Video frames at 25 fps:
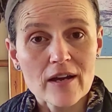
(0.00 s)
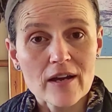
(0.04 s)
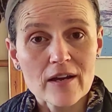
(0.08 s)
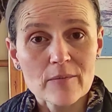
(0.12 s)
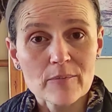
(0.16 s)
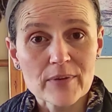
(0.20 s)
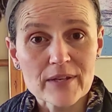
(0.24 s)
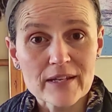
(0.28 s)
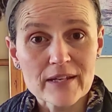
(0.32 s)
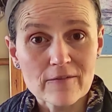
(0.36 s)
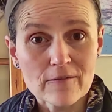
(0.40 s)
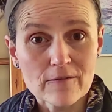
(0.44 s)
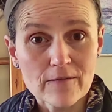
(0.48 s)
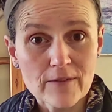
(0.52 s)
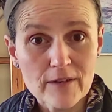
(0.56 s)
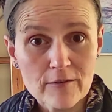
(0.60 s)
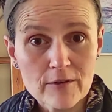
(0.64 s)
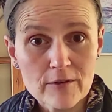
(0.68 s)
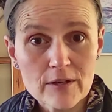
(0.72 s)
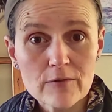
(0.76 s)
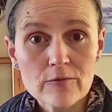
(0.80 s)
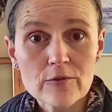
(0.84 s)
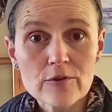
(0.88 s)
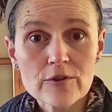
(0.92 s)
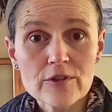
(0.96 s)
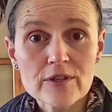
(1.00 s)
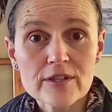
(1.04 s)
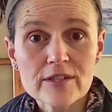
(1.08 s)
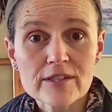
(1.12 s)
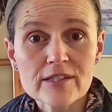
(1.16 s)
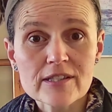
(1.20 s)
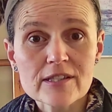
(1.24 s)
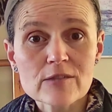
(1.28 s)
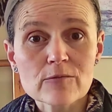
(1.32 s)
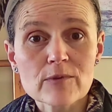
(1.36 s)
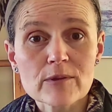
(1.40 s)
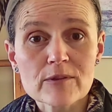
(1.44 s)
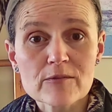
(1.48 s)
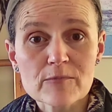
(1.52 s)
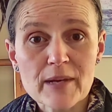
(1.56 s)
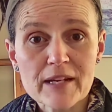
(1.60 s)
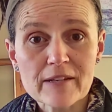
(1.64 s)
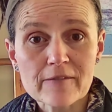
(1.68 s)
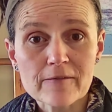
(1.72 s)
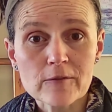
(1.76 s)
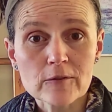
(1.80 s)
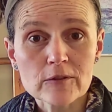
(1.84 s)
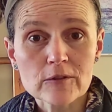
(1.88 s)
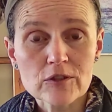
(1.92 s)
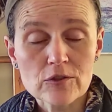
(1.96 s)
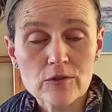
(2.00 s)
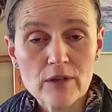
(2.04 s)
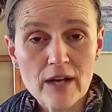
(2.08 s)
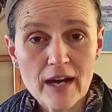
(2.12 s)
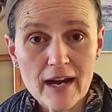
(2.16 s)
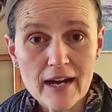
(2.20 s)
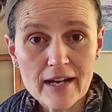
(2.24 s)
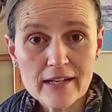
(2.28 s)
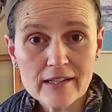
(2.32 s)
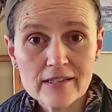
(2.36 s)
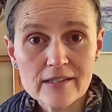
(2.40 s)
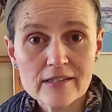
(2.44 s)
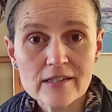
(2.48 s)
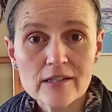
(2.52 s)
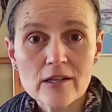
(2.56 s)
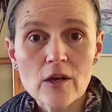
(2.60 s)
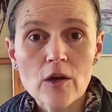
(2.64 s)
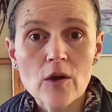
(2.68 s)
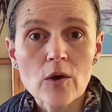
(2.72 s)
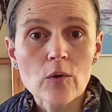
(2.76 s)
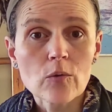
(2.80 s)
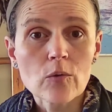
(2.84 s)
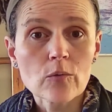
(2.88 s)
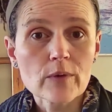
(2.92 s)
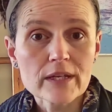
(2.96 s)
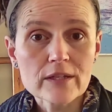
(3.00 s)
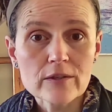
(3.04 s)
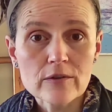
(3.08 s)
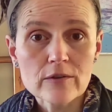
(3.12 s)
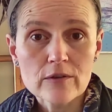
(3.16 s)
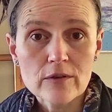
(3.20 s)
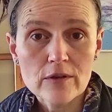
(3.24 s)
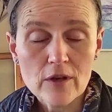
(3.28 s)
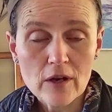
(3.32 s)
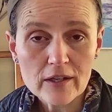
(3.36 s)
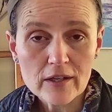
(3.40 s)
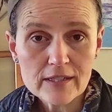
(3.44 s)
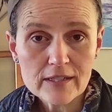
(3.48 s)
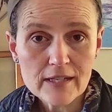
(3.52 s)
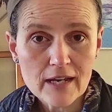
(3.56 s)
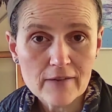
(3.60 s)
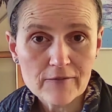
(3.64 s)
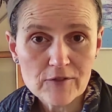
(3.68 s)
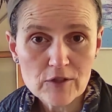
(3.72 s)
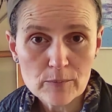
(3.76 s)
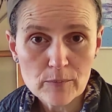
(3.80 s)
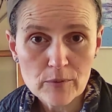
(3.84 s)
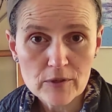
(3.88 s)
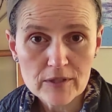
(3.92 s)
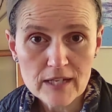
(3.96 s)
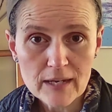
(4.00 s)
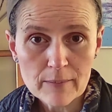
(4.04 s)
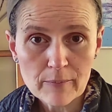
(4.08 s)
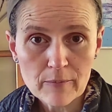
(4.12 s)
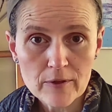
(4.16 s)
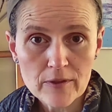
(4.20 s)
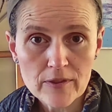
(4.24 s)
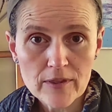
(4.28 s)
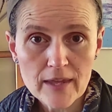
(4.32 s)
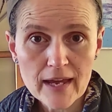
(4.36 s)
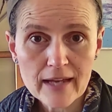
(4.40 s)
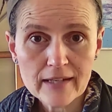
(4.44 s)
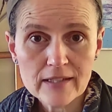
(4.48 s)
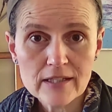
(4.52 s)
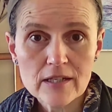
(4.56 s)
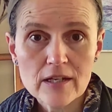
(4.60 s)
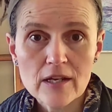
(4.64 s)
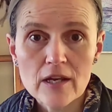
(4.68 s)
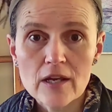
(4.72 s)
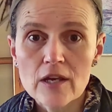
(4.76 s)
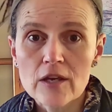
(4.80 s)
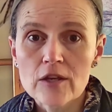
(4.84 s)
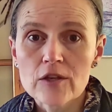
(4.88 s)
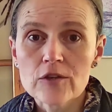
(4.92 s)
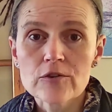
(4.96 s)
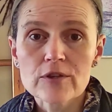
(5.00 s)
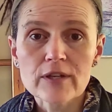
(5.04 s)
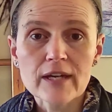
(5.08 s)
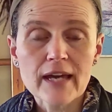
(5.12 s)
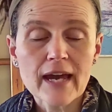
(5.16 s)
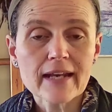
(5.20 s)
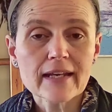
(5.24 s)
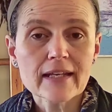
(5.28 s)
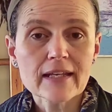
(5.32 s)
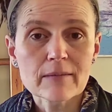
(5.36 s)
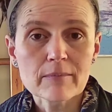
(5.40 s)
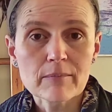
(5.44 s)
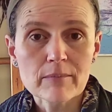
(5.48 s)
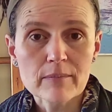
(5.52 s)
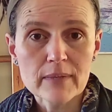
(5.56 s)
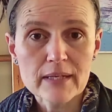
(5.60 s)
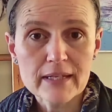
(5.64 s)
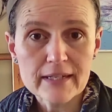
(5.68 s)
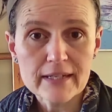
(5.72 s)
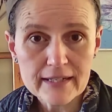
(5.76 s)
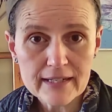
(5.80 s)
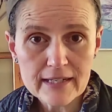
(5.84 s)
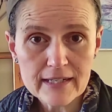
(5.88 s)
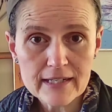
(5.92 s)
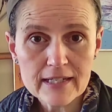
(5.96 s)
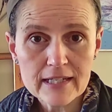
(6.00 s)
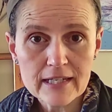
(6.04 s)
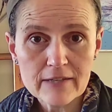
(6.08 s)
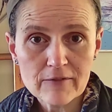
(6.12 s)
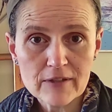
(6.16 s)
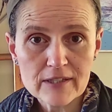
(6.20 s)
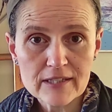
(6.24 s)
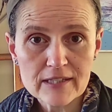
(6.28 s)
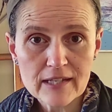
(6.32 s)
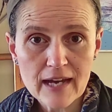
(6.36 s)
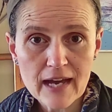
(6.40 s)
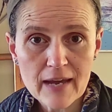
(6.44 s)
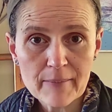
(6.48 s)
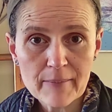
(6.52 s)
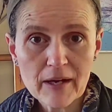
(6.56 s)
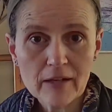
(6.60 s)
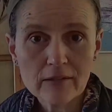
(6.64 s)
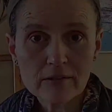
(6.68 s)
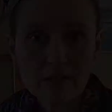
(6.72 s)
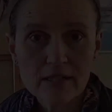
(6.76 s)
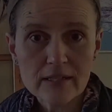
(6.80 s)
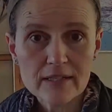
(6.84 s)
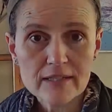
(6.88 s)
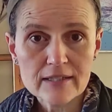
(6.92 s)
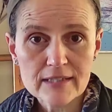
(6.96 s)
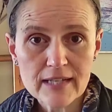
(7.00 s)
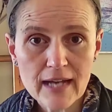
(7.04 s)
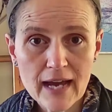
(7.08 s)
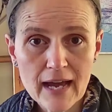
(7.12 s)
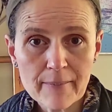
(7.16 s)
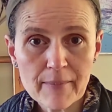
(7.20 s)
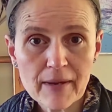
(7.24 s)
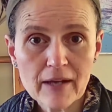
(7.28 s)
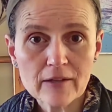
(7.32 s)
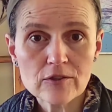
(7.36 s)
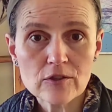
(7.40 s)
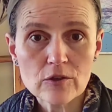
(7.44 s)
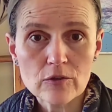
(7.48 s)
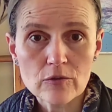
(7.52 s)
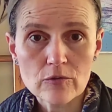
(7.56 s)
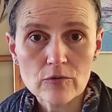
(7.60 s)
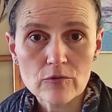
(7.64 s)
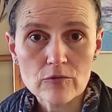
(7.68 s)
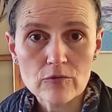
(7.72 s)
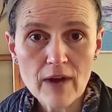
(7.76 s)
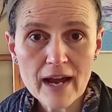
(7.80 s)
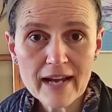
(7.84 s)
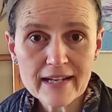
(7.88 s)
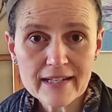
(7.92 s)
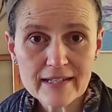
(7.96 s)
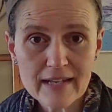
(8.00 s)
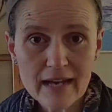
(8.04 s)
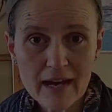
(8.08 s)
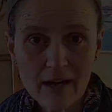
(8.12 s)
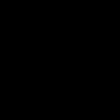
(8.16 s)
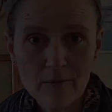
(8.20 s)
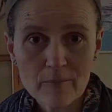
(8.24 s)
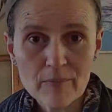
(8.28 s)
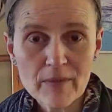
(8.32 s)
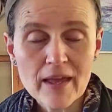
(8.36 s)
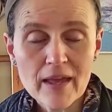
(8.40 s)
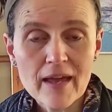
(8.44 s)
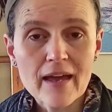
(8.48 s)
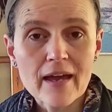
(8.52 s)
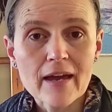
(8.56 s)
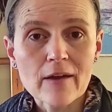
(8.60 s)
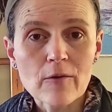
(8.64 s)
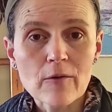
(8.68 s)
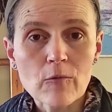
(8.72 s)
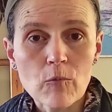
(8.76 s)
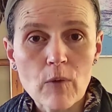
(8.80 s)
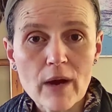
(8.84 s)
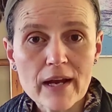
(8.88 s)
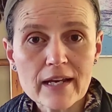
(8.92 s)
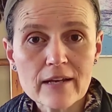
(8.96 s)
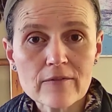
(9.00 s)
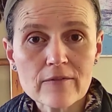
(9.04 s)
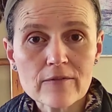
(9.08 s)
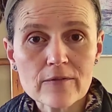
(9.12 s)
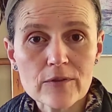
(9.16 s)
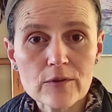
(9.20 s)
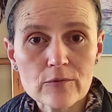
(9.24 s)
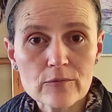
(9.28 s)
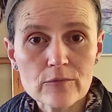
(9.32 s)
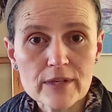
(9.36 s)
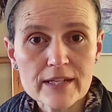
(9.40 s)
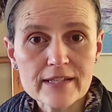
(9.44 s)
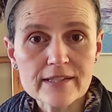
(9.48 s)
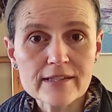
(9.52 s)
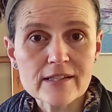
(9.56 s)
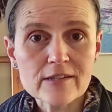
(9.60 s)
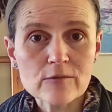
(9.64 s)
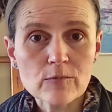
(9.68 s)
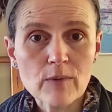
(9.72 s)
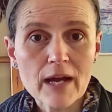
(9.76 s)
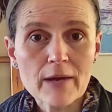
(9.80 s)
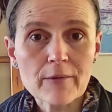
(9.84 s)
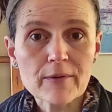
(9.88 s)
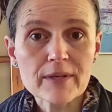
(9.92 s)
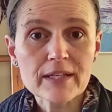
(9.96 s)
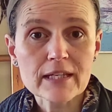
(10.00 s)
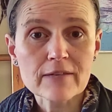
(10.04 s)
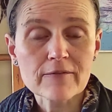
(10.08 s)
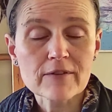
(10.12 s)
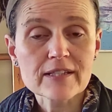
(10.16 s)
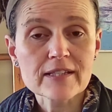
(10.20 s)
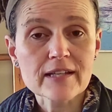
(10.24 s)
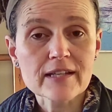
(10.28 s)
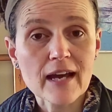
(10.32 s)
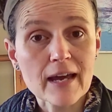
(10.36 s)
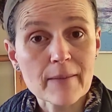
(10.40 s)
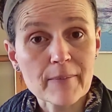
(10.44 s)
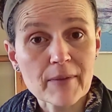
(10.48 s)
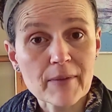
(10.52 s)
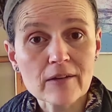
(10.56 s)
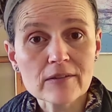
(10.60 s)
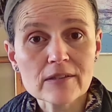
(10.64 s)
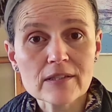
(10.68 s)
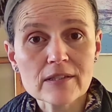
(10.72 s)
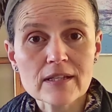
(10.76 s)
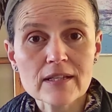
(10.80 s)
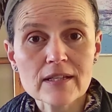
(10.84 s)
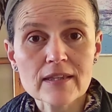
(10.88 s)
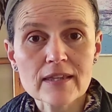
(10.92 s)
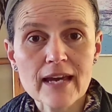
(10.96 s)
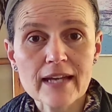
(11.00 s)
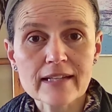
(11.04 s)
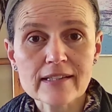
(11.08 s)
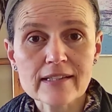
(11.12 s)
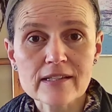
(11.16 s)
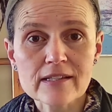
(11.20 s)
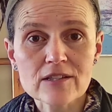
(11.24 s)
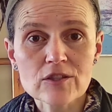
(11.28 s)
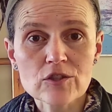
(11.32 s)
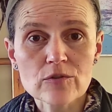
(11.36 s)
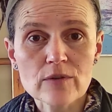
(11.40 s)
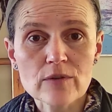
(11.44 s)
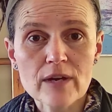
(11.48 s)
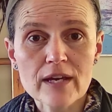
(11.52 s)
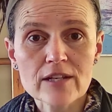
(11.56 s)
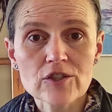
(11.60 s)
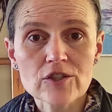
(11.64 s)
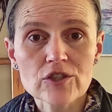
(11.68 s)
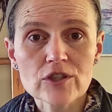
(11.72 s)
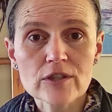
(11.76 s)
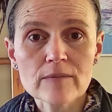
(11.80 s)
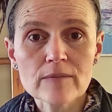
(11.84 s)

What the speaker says: very rude and disrespectful to us, we do not have to put up with that. You can immediately give a timeout. Timeout right now. And one of the reasons why we give a timeout in that situation